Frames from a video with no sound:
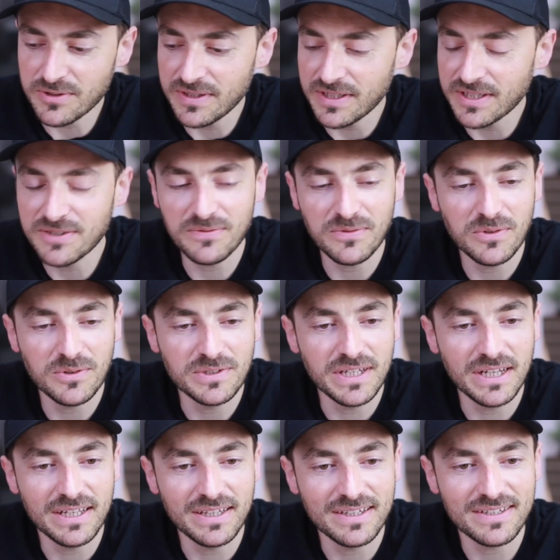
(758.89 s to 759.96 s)
Thanks for
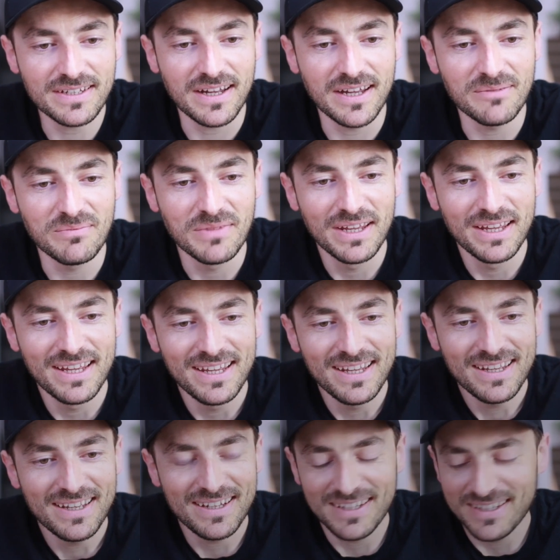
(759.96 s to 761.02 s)
taking the time
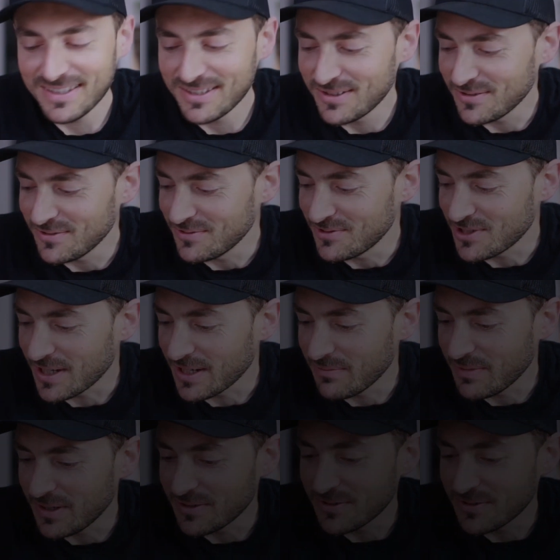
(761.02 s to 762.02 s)
to chat about